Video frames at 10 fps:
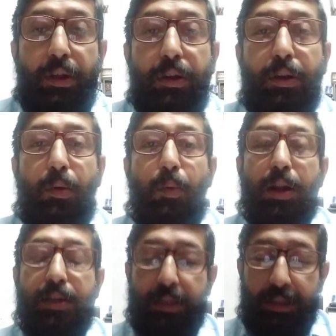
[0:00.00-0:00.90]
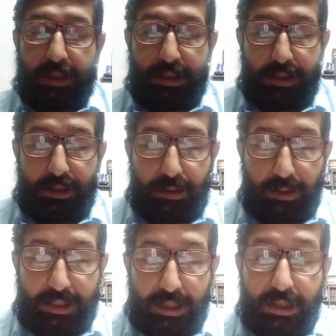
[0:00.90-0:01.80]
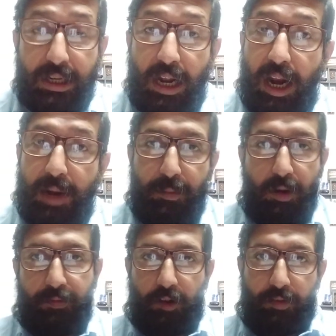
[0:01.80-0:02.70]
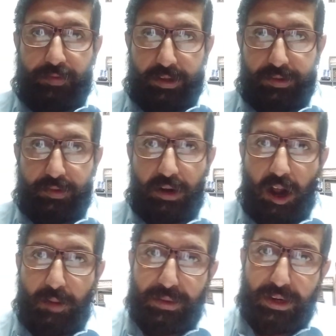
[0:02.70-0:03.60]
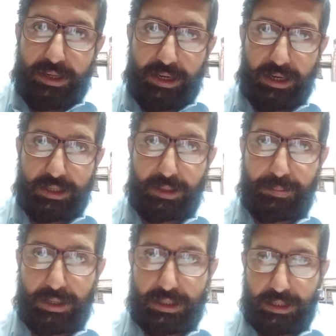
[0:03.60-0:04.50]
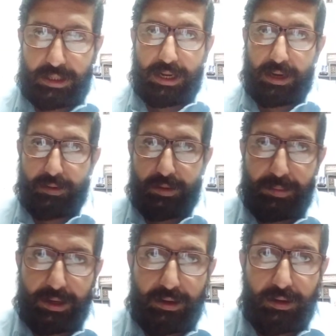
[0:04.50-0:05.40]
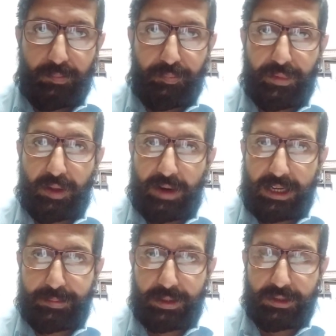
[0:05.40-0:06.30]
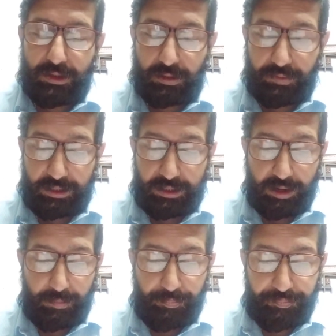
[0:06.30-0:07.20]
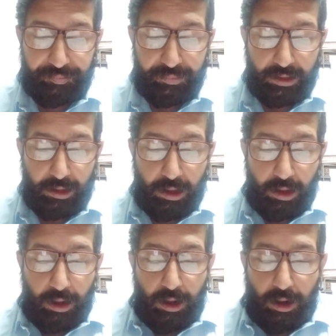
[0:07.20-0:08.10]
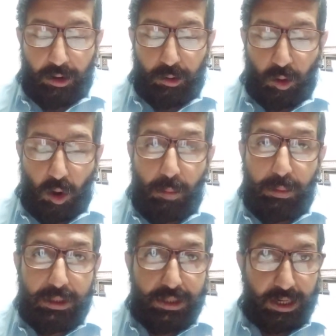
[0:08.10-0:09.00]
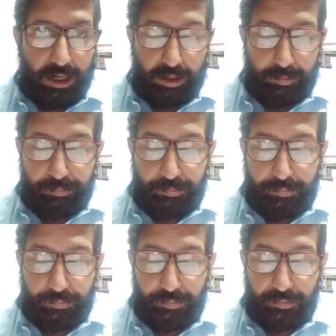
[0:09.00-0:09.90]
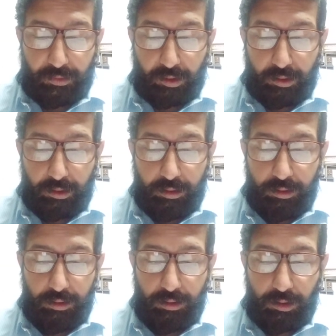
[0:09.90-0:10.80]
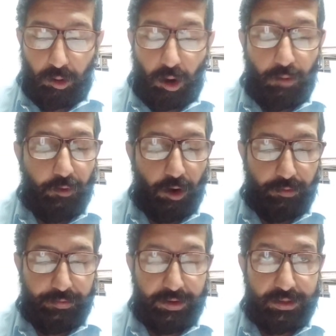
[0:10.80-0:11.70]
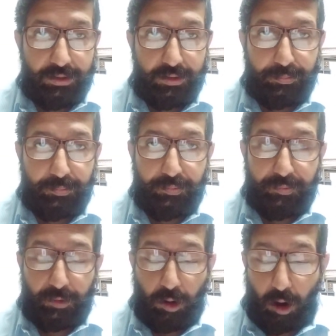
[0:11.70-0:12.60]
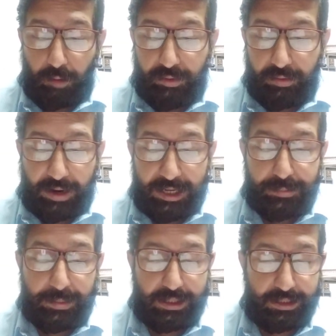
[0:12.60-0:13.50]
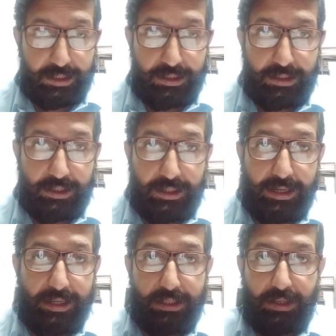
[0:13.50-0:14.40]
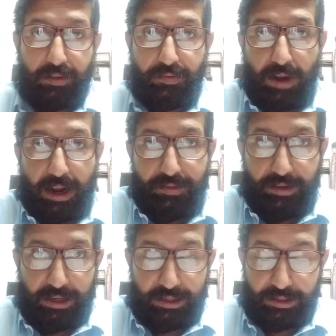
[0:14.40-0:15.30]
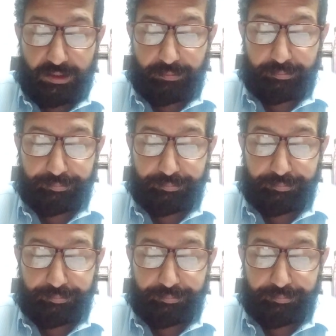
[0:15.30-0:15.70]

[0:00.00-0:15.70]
Now, is the term of office? For how many years a person can remain the Vice President of India? Normal term of office of the Vice President is 5 years.